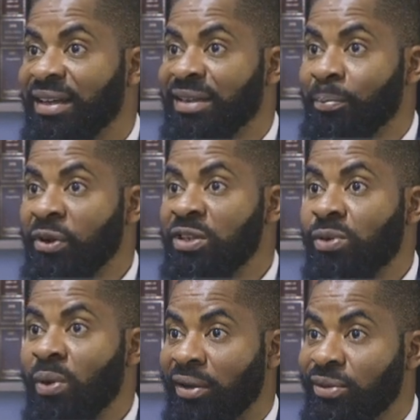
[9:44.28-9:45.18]
The
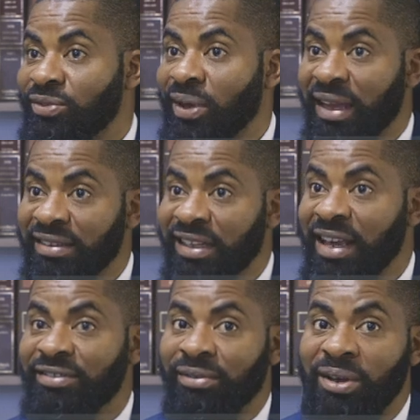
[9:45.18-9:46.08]
political actors, you can see
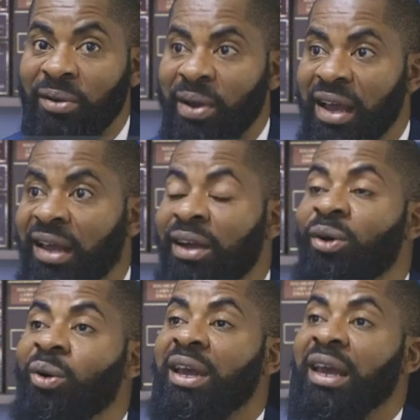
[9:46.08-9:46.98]
a situation where,
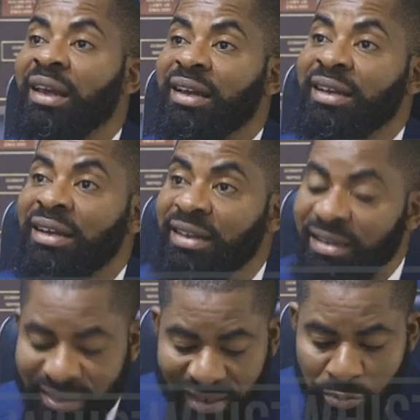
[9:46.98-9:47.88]

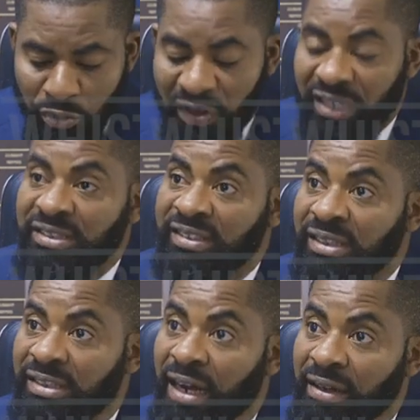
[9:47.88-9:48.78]
they remove
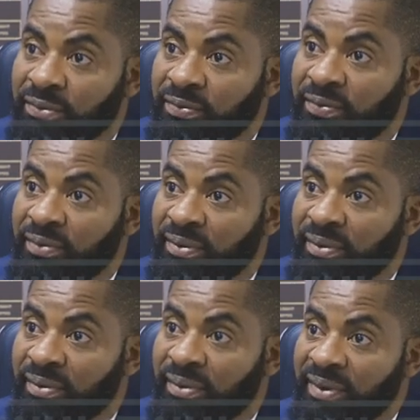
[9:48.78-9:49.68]
electricity tariff,
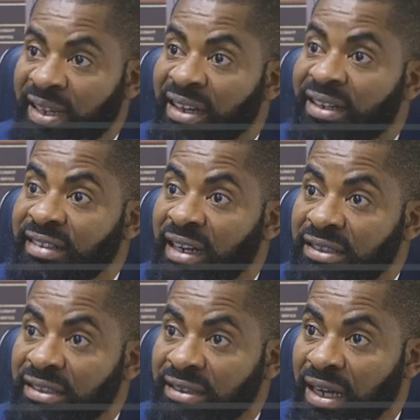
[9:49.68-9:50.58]
they increase
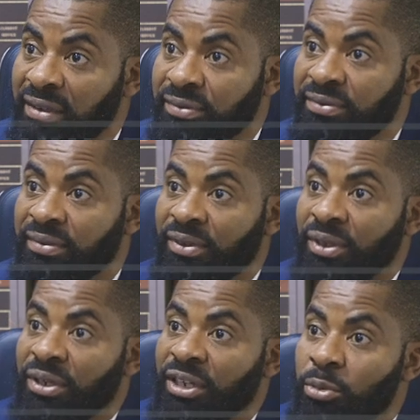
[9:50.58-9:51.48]
electricity tariff,
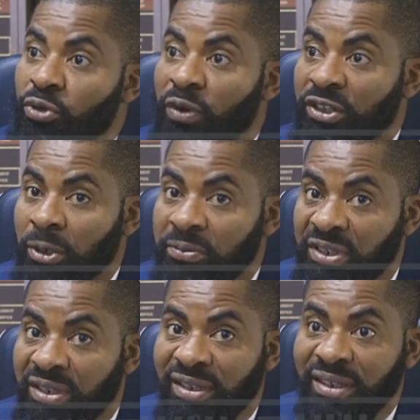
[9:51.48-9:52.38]
remove fuel
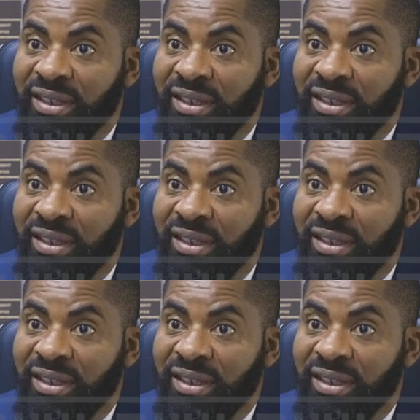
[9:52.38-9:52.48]
subsidy,